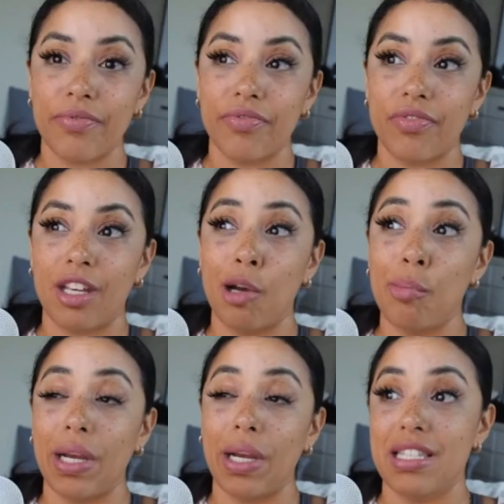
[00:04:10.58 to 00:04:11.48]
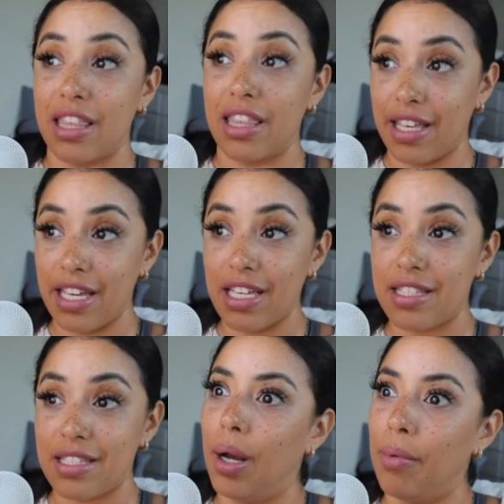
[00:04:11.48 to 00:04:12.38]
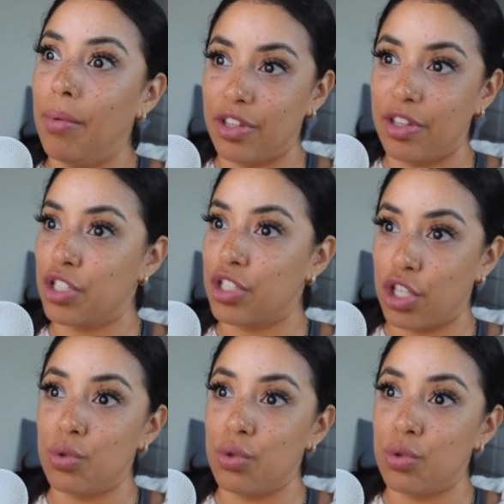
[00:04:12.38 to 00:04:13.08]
compared to this, there's a huge